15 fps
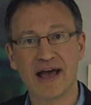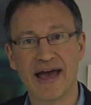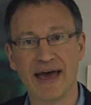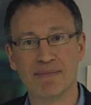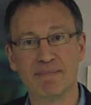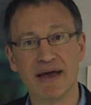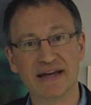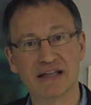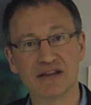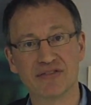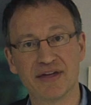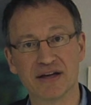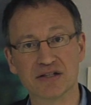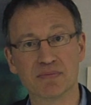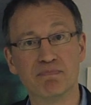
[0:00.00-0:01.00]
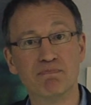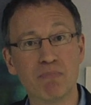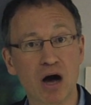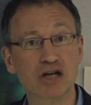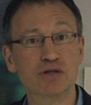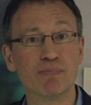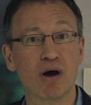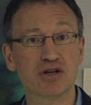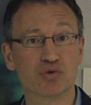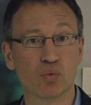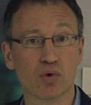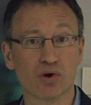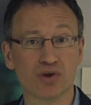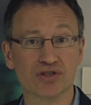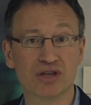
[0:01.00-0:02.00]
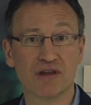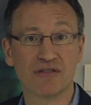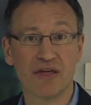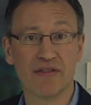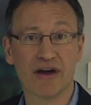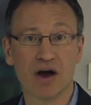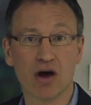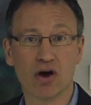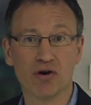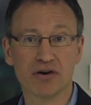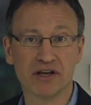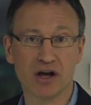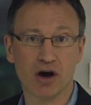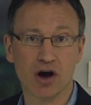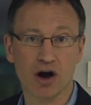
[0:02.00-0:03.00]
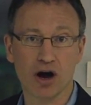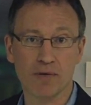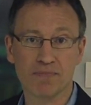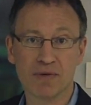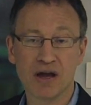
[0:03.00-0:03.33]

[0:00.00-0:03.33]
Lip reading: and making things much, much worse than they already are.